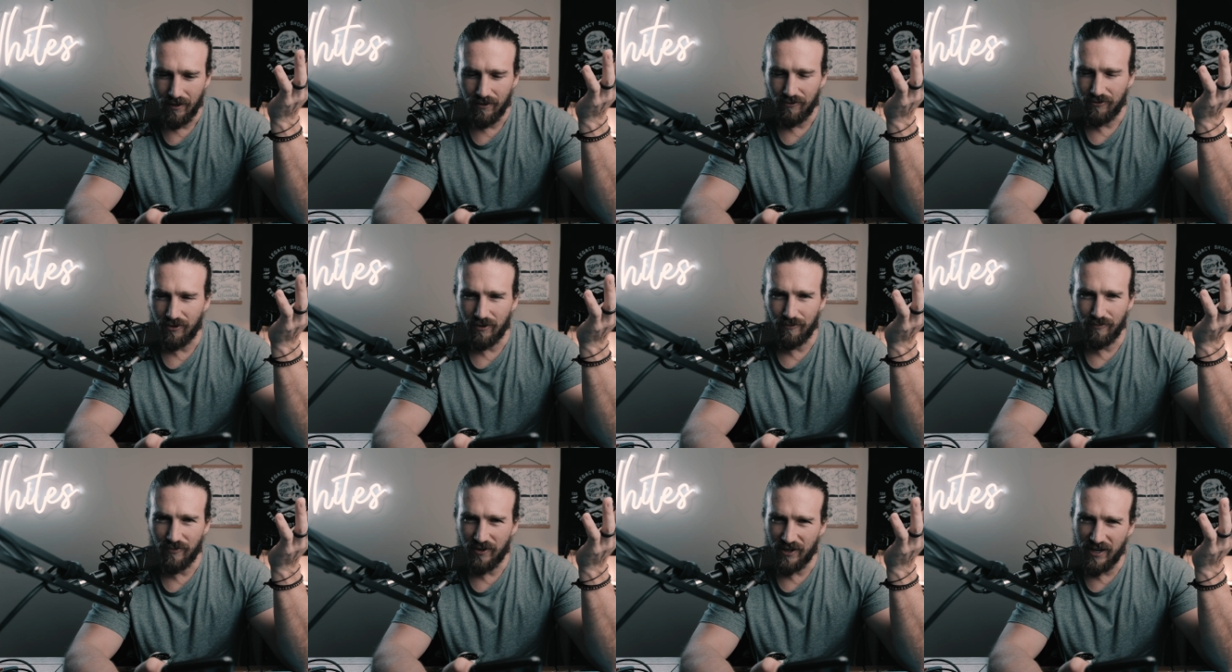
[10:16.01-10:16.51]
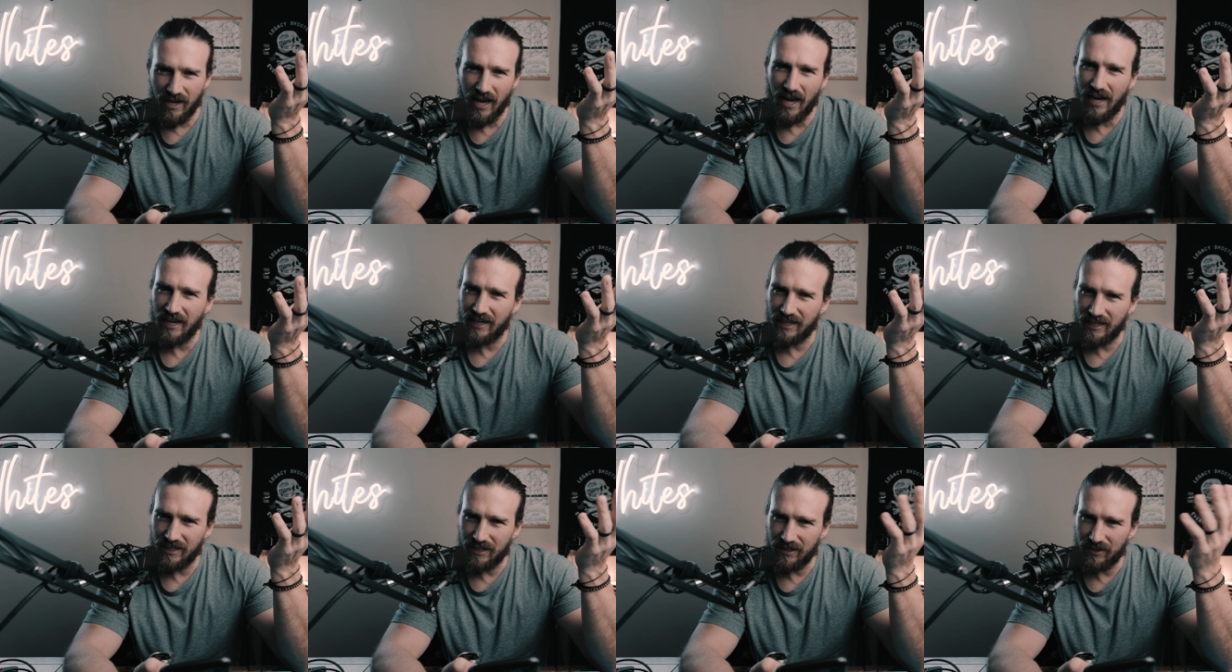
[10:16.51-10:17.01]
from the
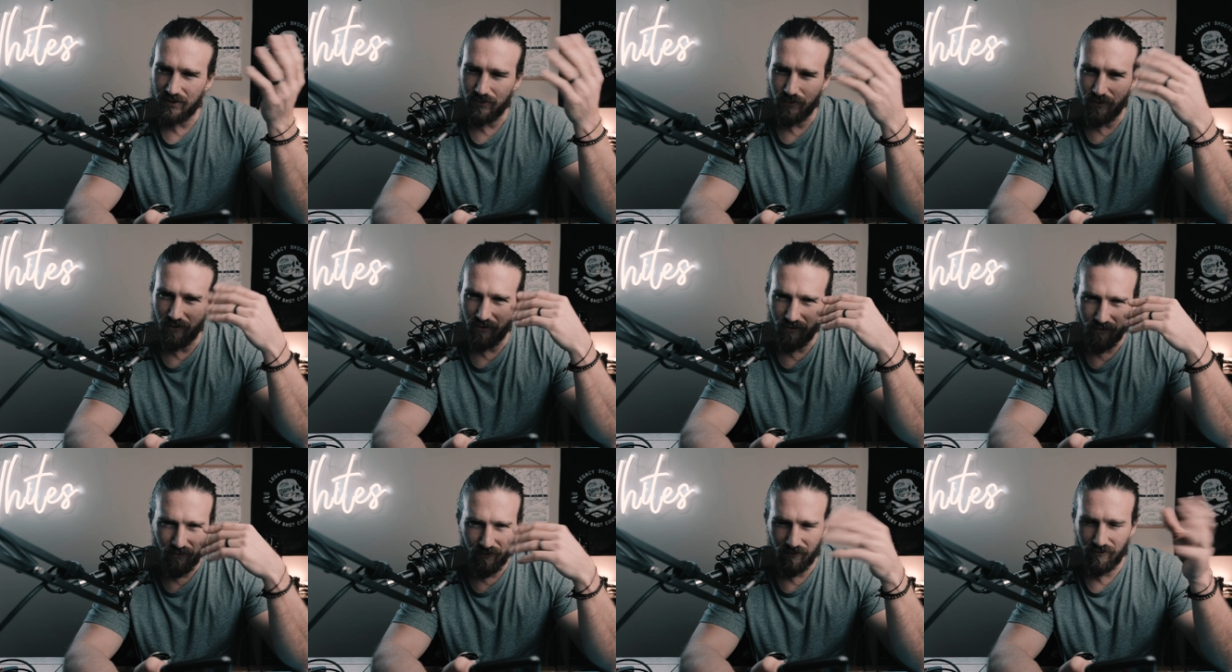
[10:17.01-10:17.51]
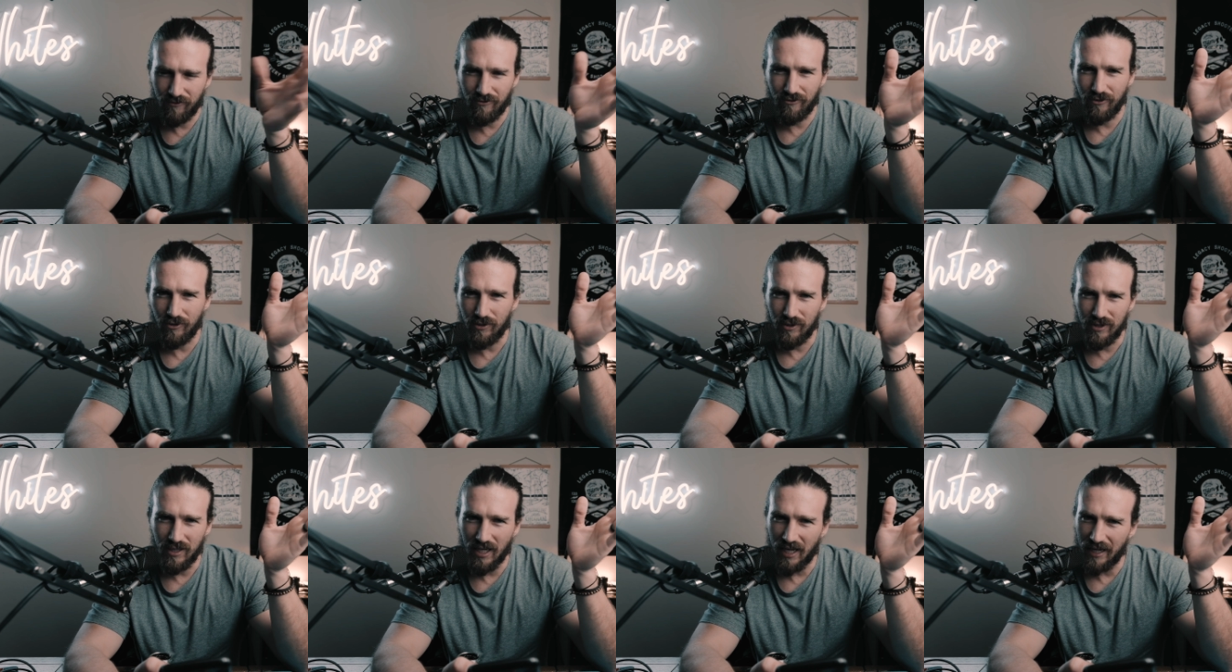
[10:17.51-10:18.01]
90s with
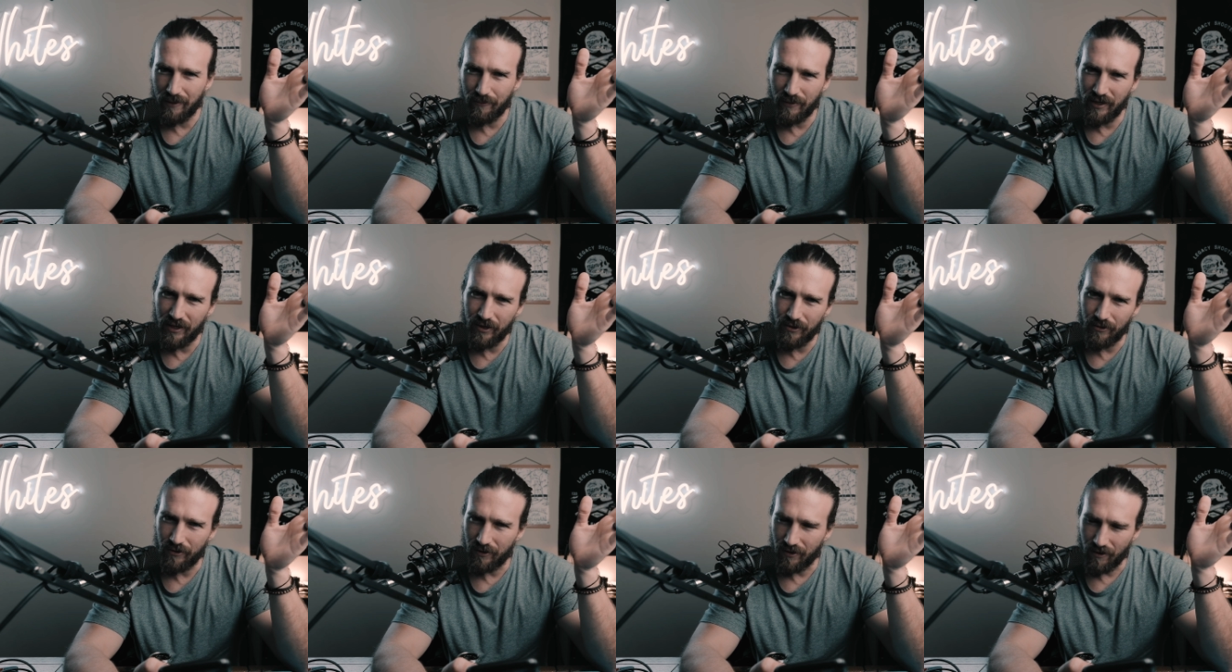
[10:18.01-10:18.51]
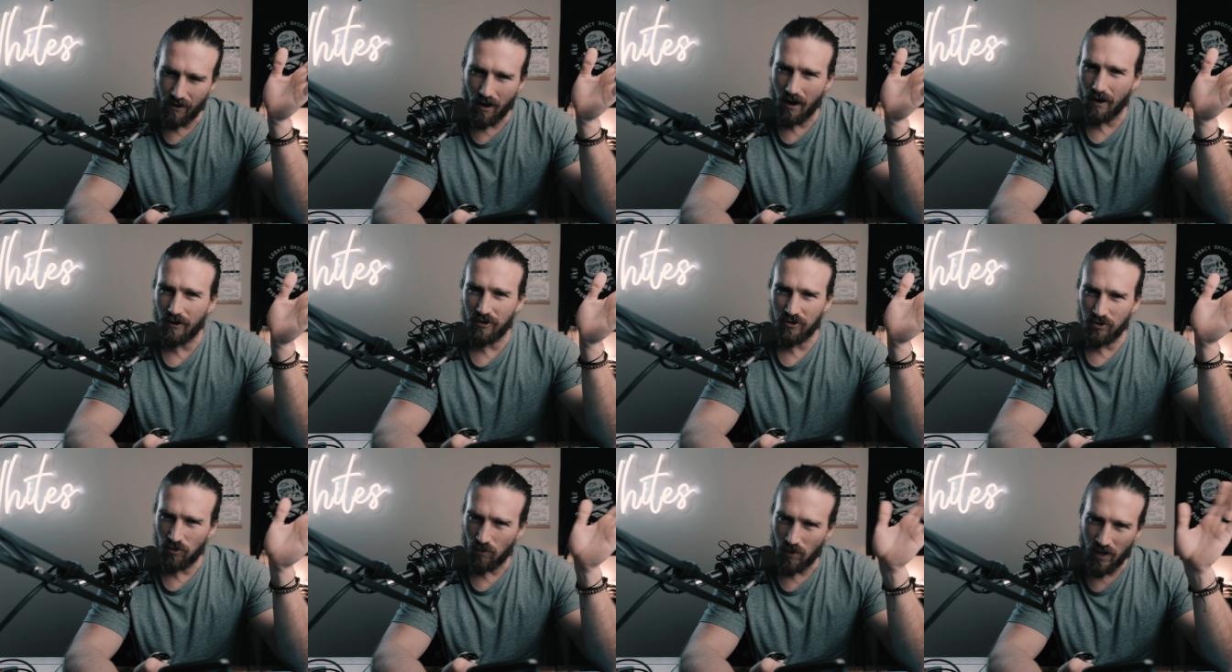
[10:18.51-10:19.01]
full light meter and
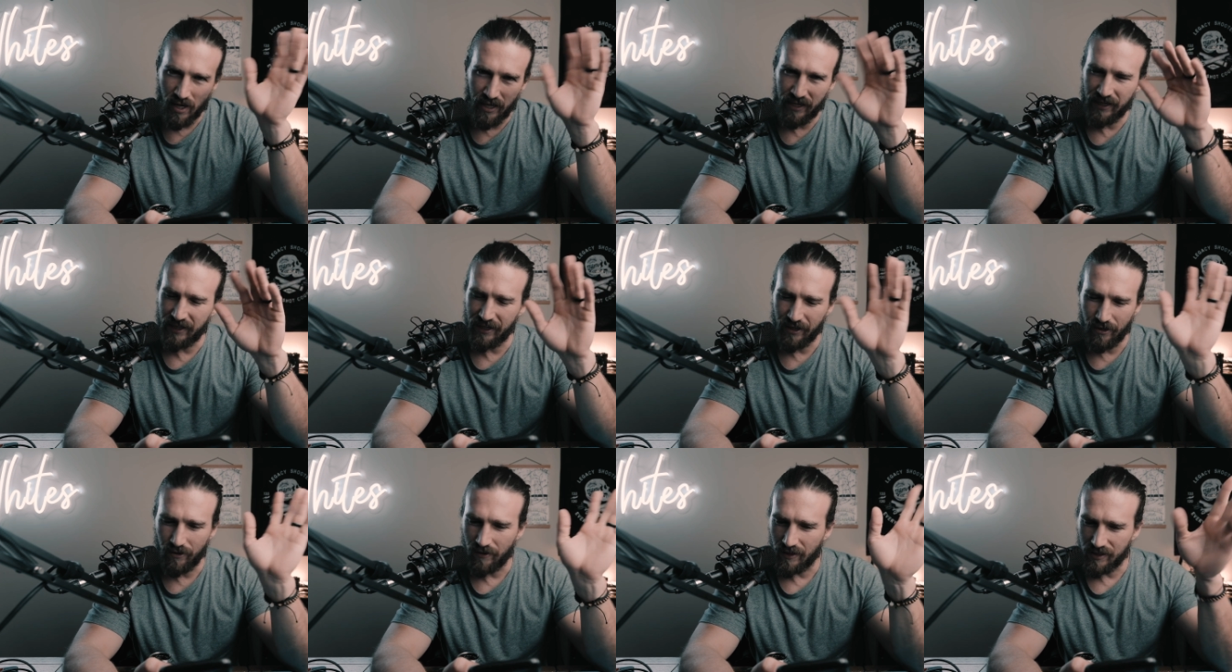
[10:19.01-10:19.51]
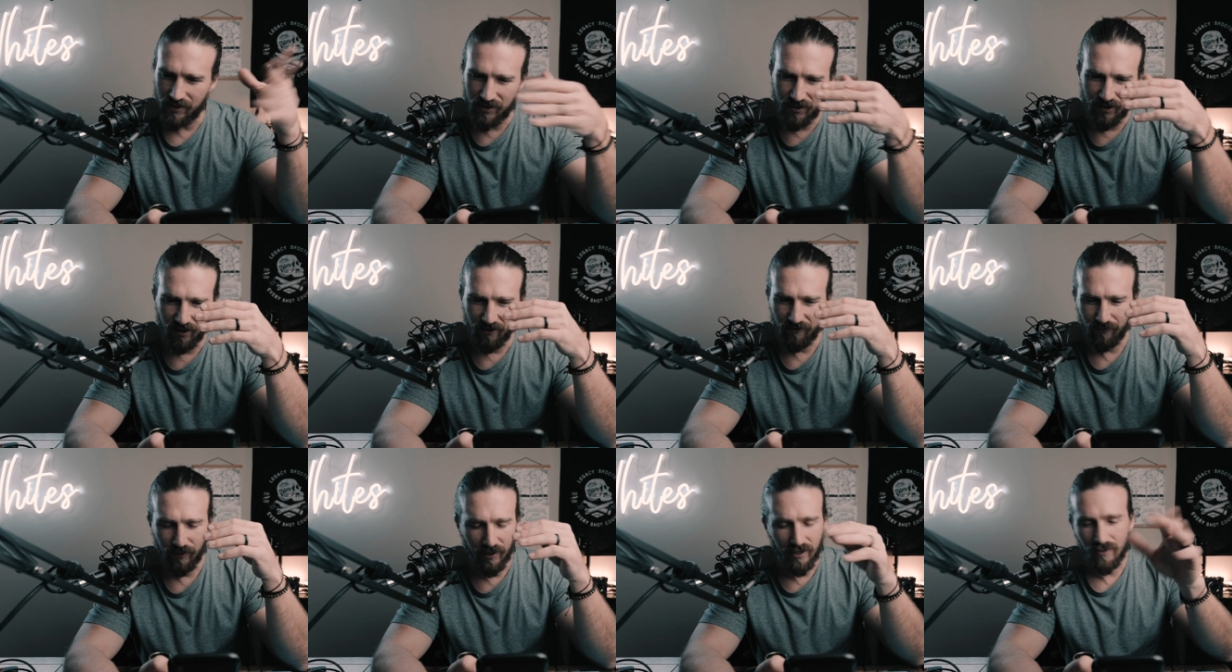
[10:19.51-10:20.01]
auto winding and all that
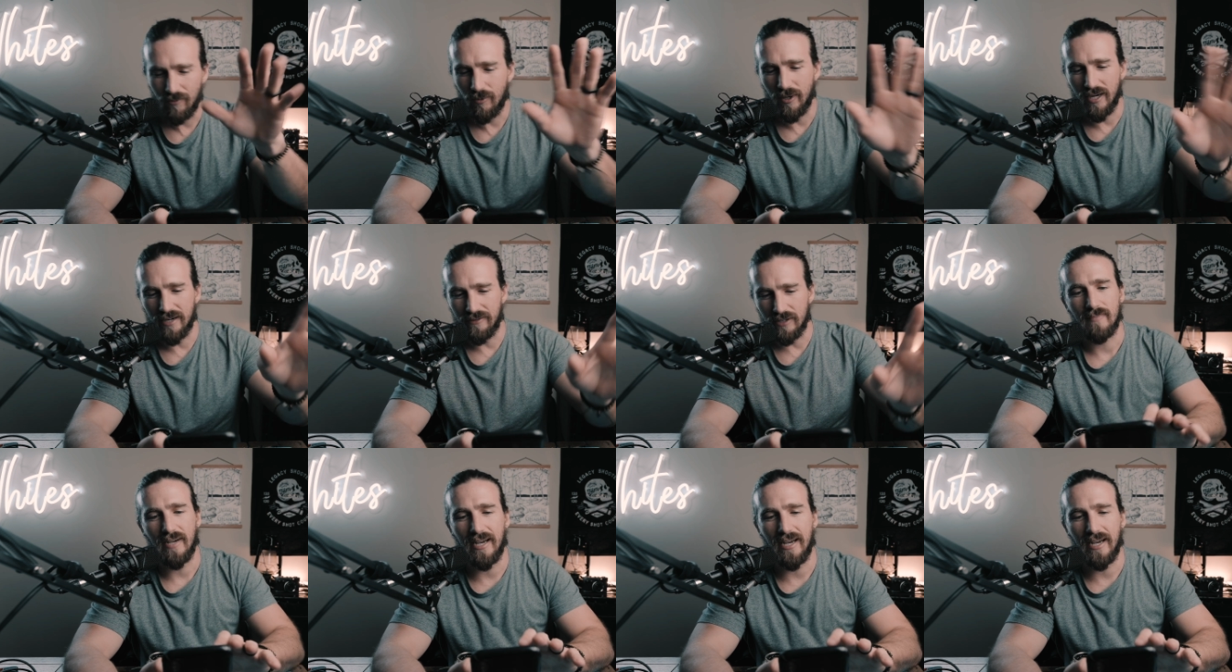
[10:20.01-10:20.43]
stuff, but whatever.